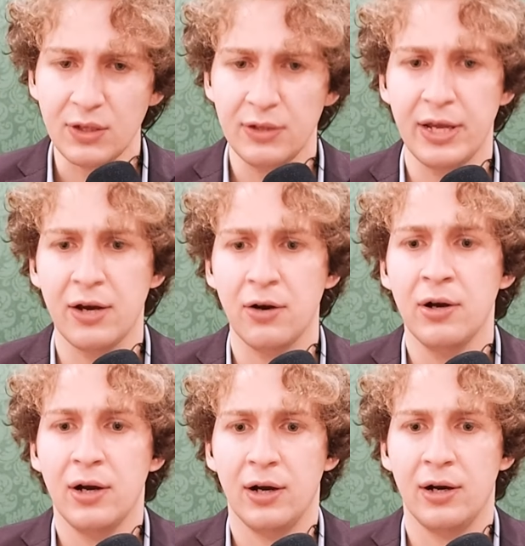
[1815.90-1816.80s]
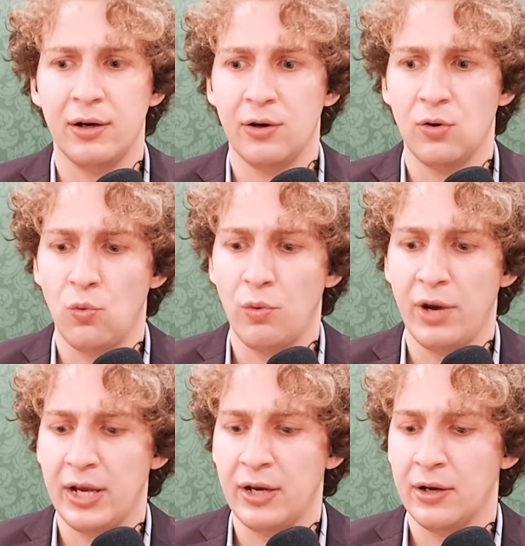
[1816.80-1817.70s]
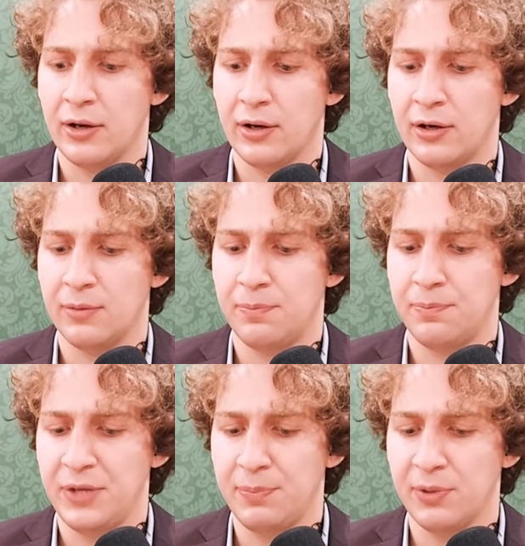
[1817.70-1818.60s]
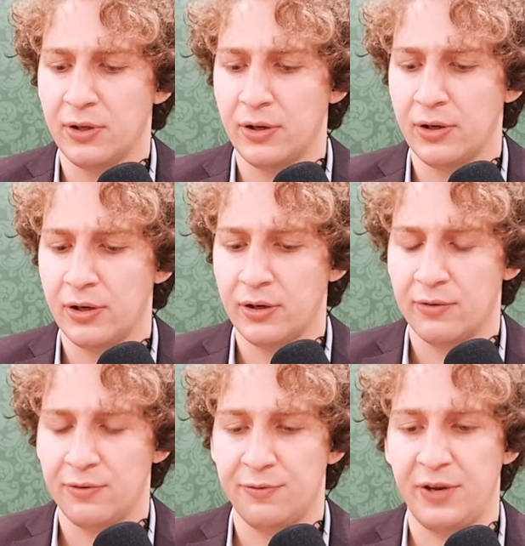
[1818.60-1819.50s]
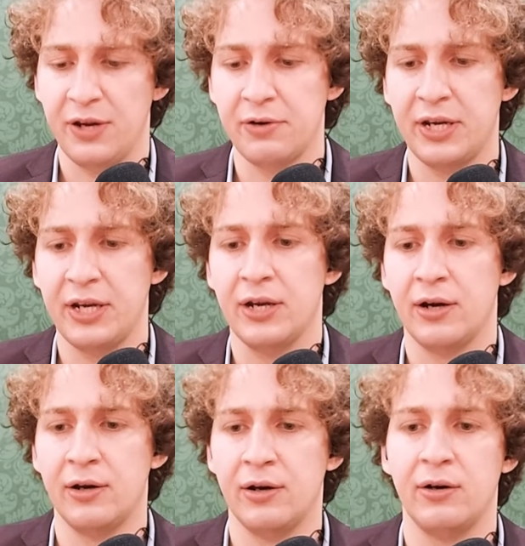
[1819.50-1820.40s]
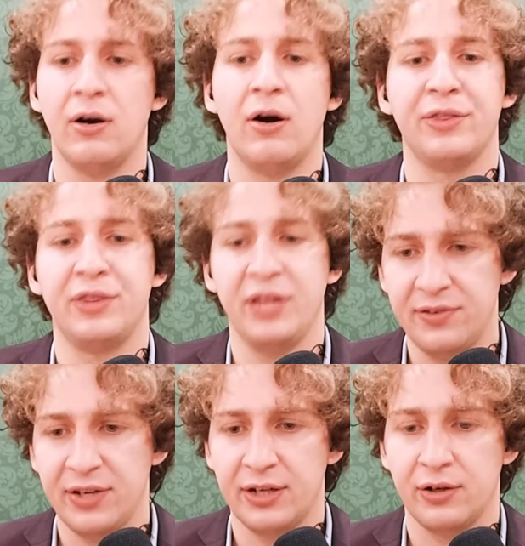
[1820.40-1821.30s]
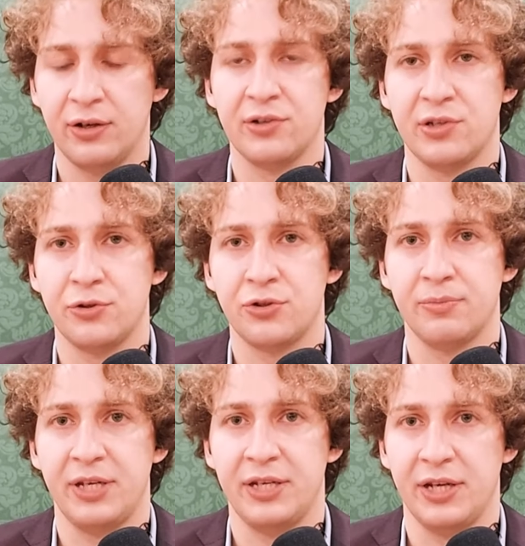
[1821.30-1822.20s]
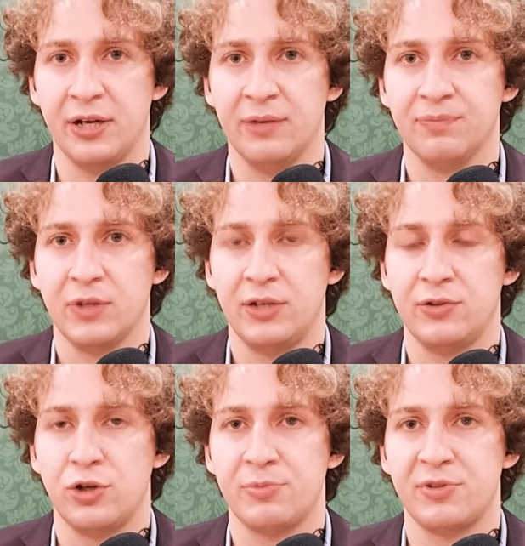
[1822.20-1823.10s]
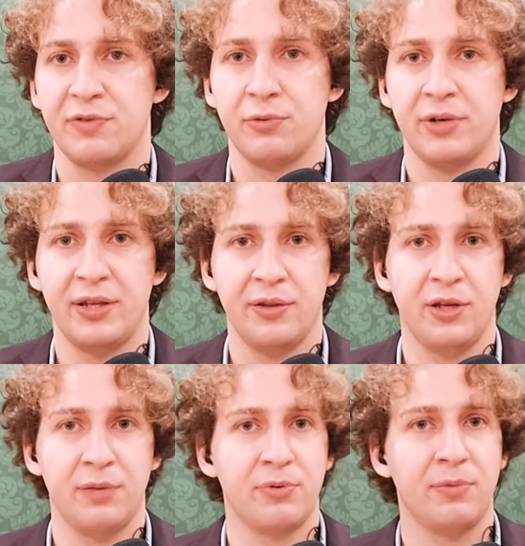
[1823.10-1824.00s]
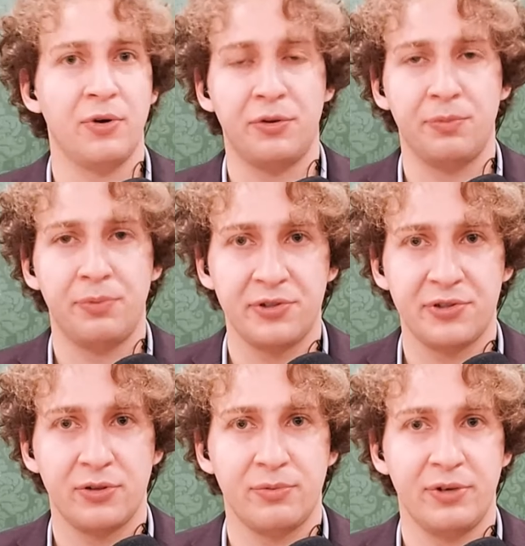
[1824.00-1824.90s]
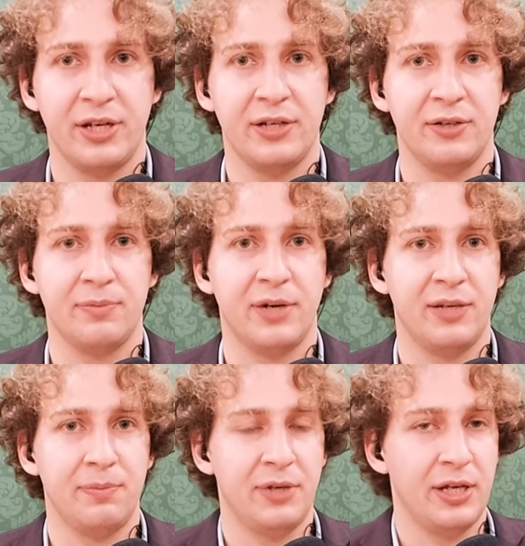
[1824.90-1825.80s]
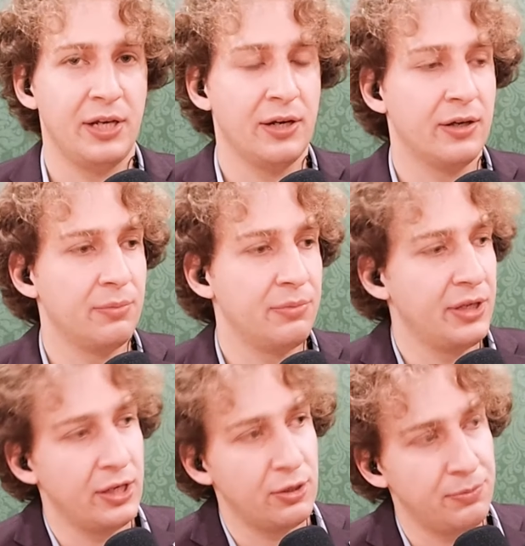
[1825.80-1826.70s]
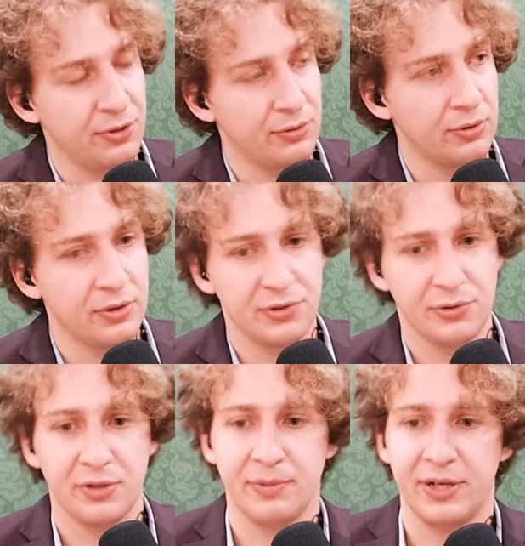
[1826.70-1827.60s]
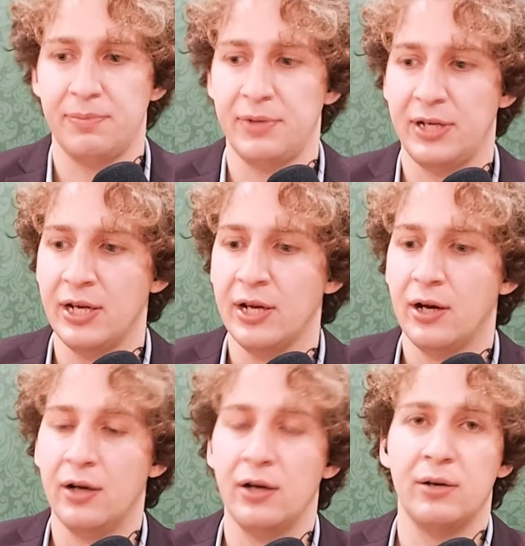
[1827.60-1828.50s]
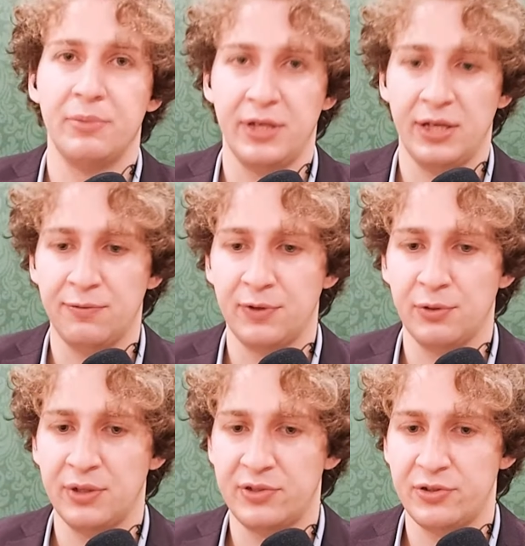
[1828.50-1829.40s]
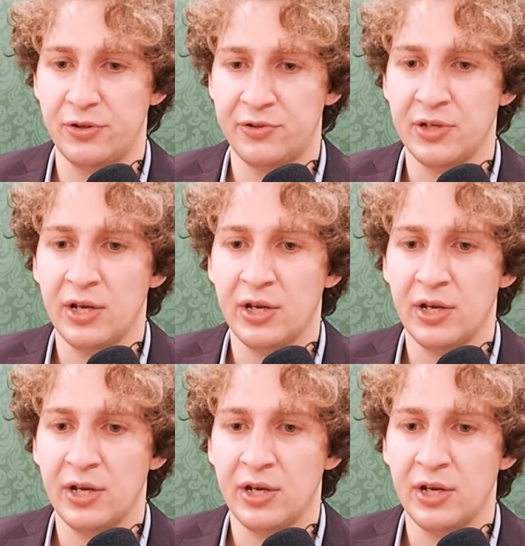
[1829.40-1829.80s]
Now, uh, when uh, people are very uh, authentic on social media in terms of the way that they promote their personal brand. It might be um, the entrepreneurs or it might be um, the influencers.